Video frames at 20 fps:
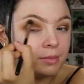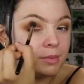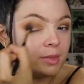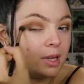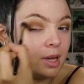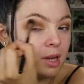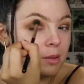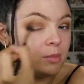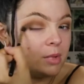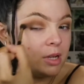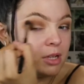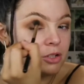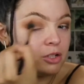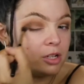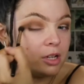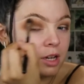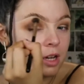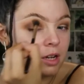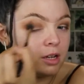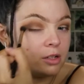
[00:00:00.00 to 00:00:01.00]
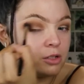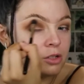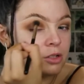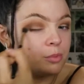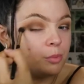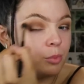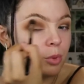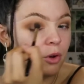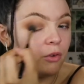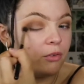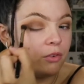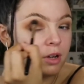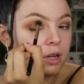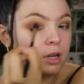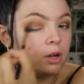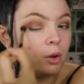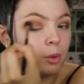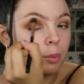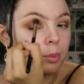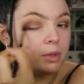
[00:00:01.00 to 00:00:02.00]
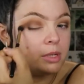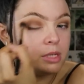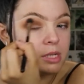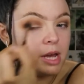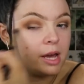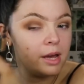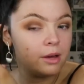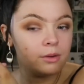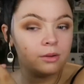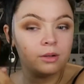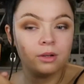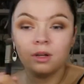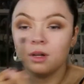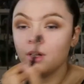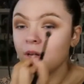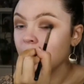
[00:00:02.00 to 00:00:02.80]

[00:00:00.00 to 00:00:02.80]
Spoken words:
I'm literally kind of just buffing up and down